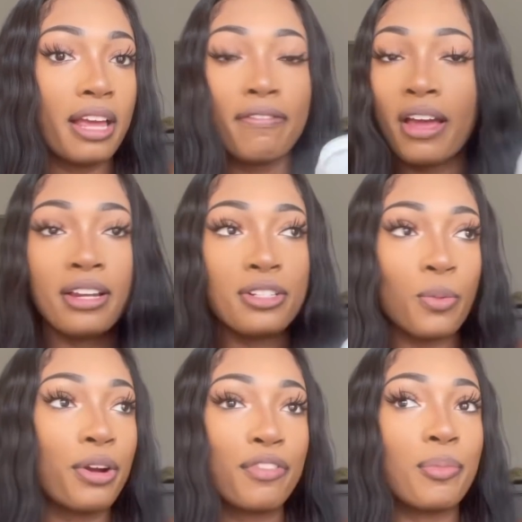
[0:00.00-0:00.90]
If it doesn't
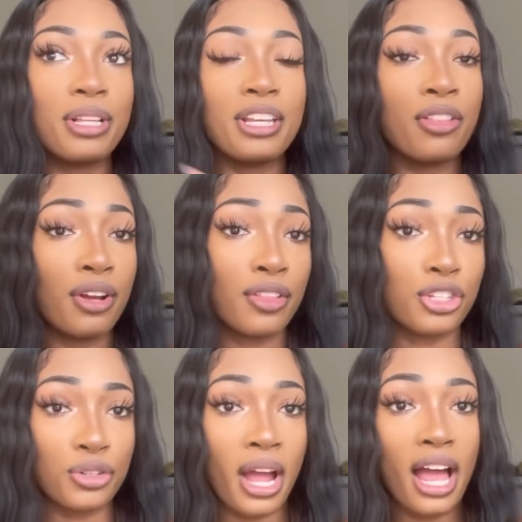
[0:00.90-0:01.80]
work for me, it's either in the
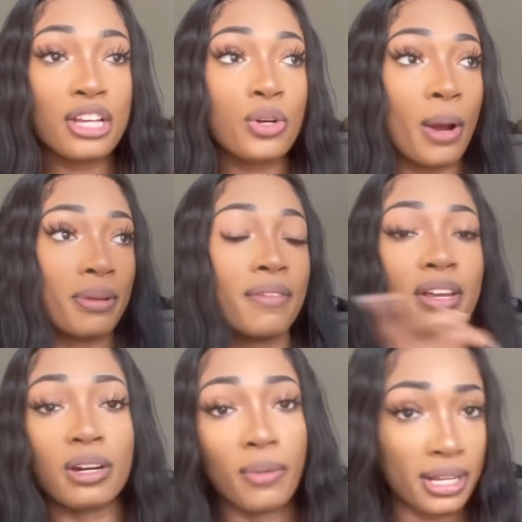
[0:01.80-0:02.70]
trash or I'm giving
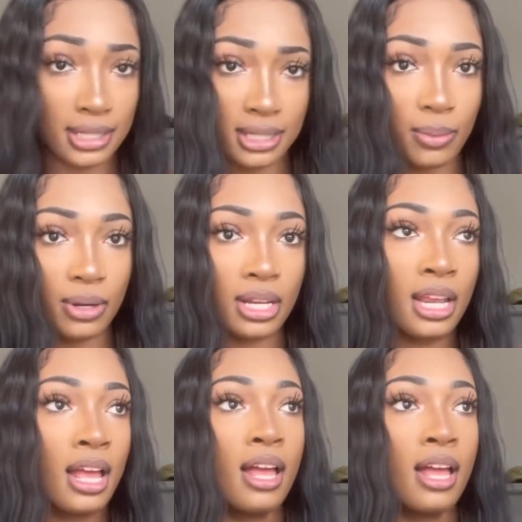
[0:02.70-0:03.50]
it away to someone.